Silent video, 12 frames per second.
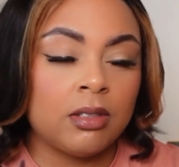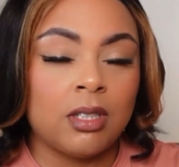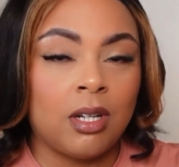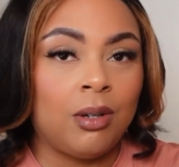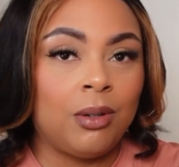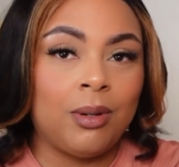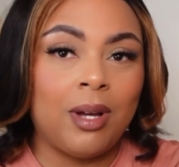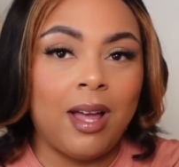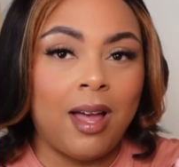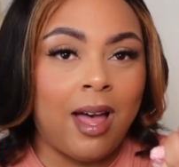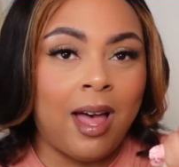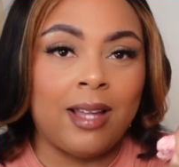So
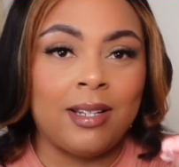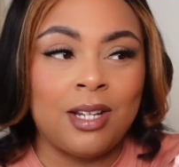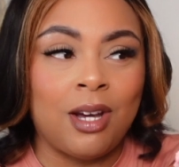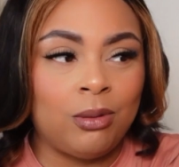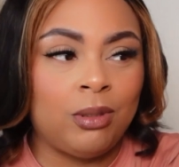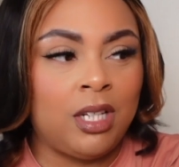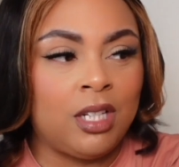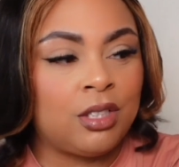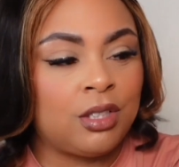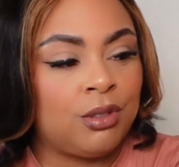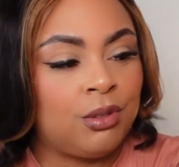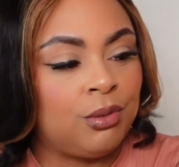I don't need
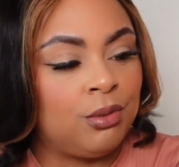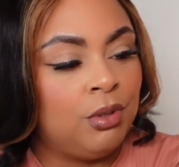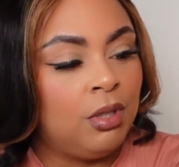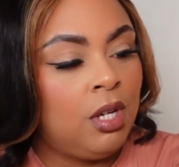to,